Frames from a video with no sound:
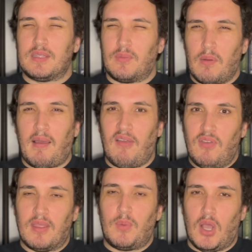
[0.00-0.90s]
Like, I
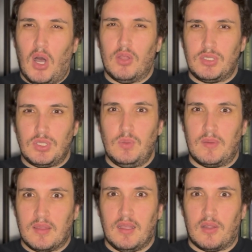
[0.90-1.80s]
feel like we all assumed
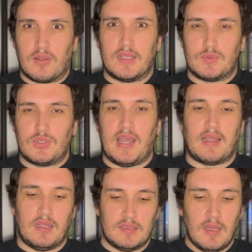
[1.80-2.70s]
that the Elderlings were
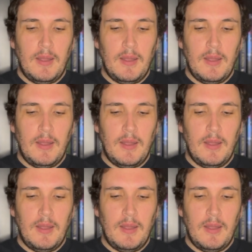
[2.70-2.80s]
dragons.